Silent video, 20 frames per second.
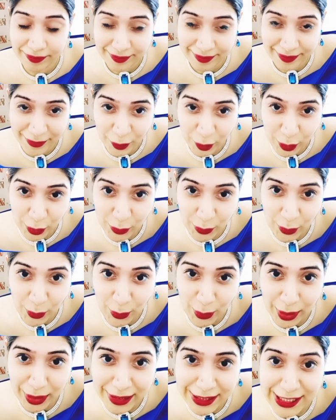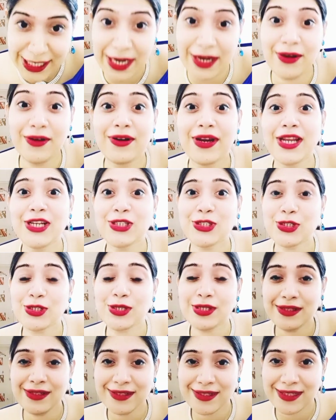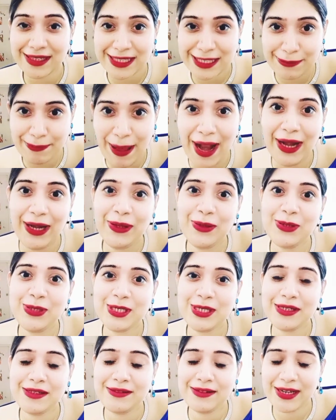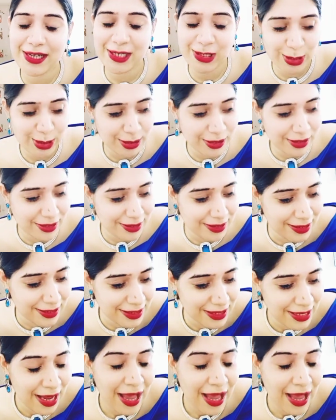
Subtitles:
what do you call, generations, expand your generations.